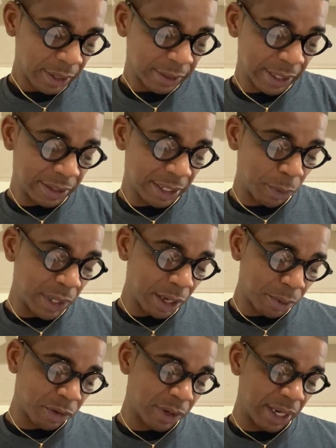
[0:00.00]
They said we
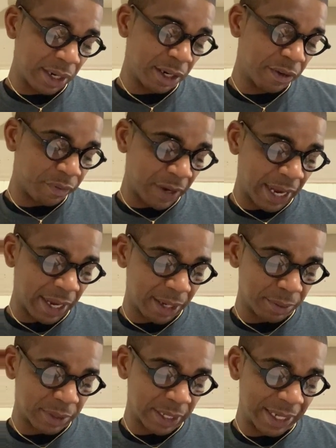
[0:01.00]
helped create good
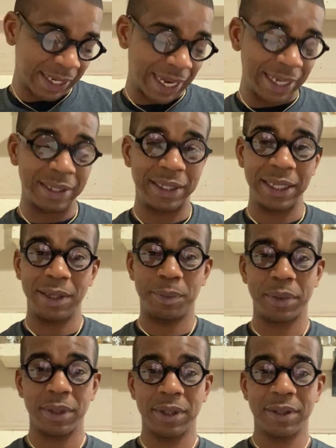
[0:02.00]
vibes and it got deep.